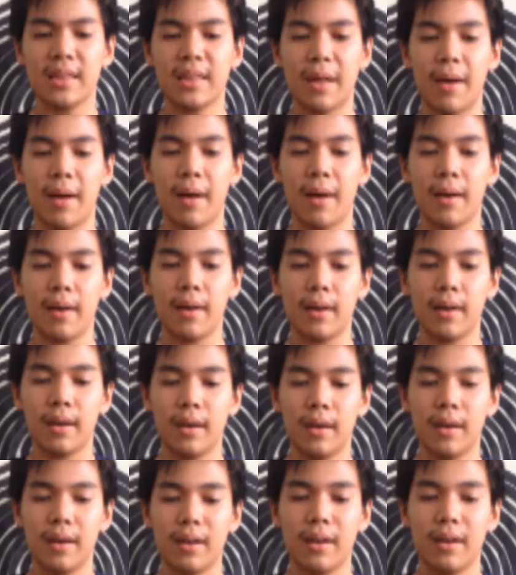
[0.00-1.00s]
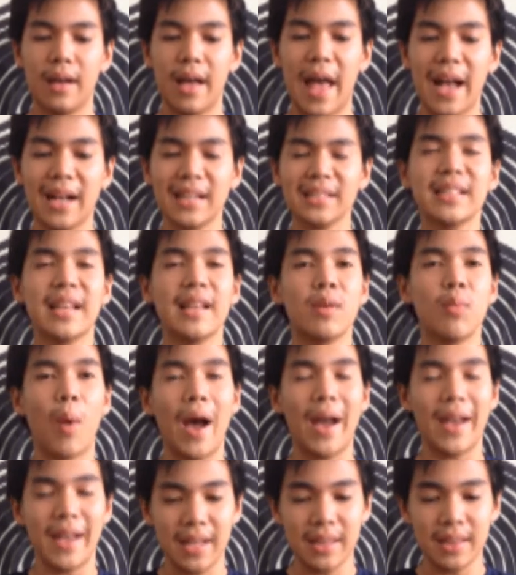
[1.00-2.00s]
the x and
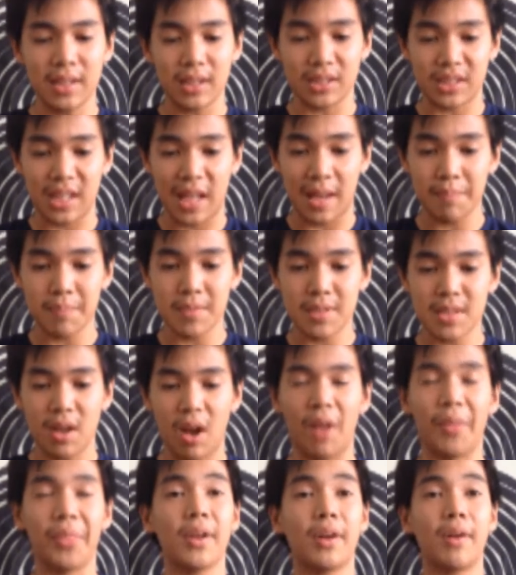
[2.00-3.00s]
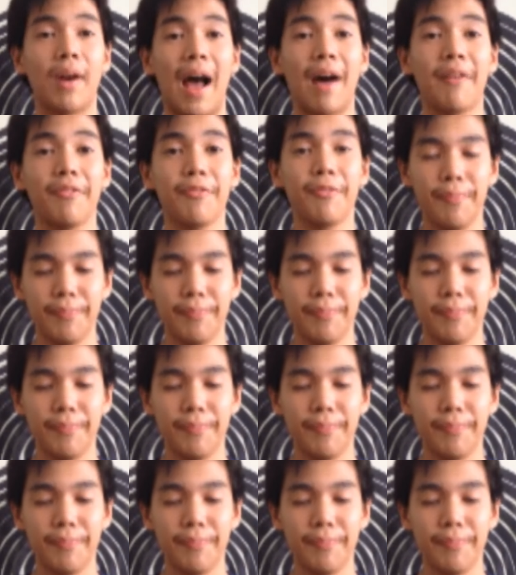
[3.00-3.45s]
y intercepts on the graph.